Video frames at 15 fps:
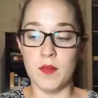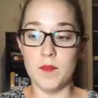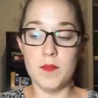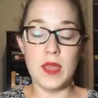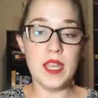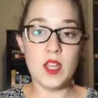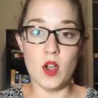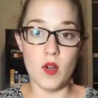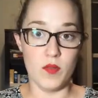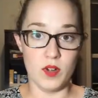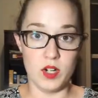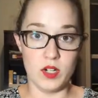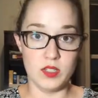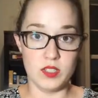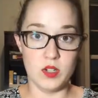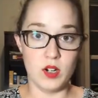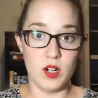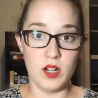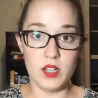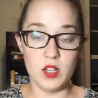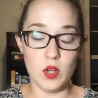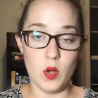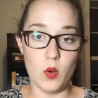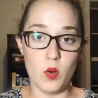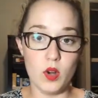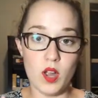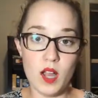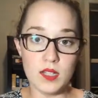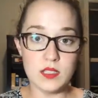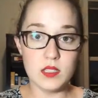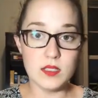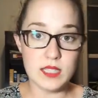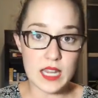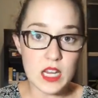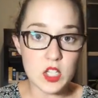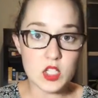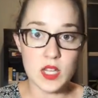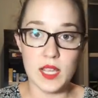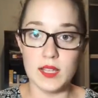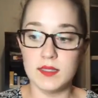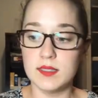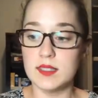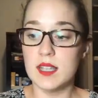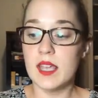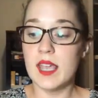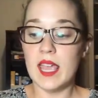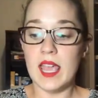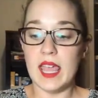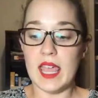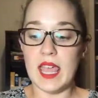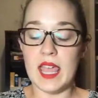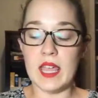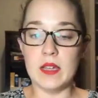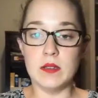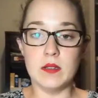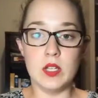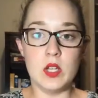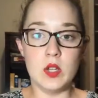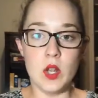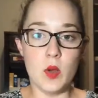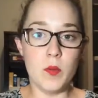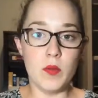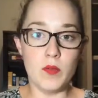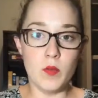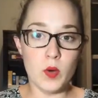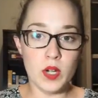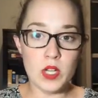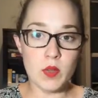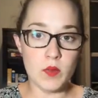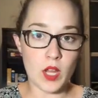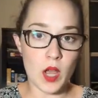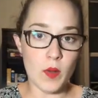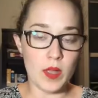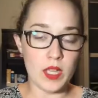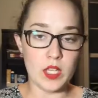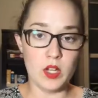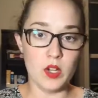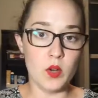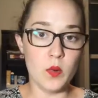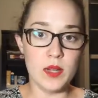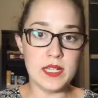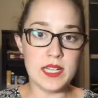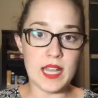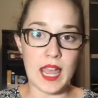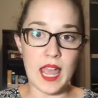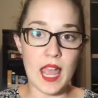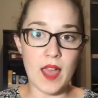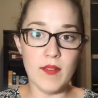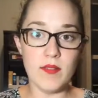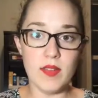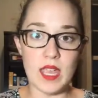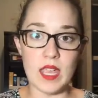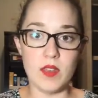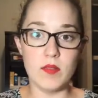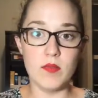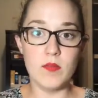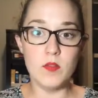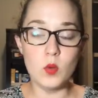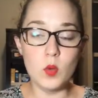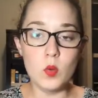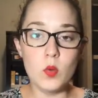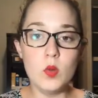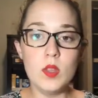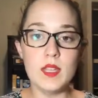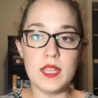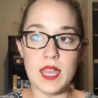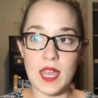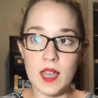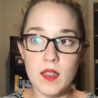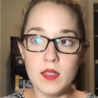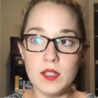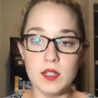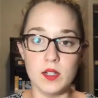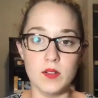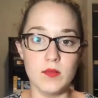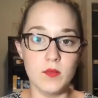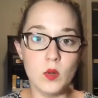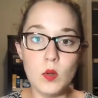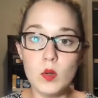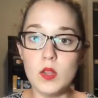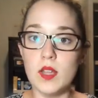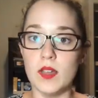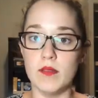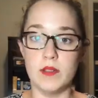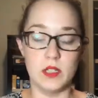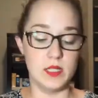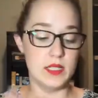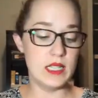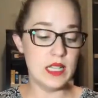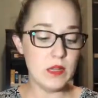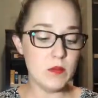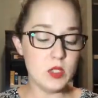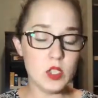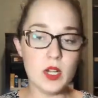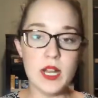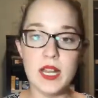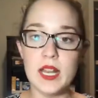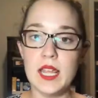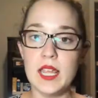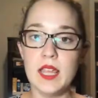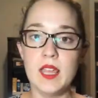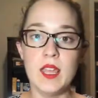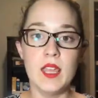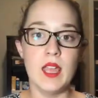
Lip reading: makeovers or, consultations. And, before you know it, you're going to have a full calendar full of your team training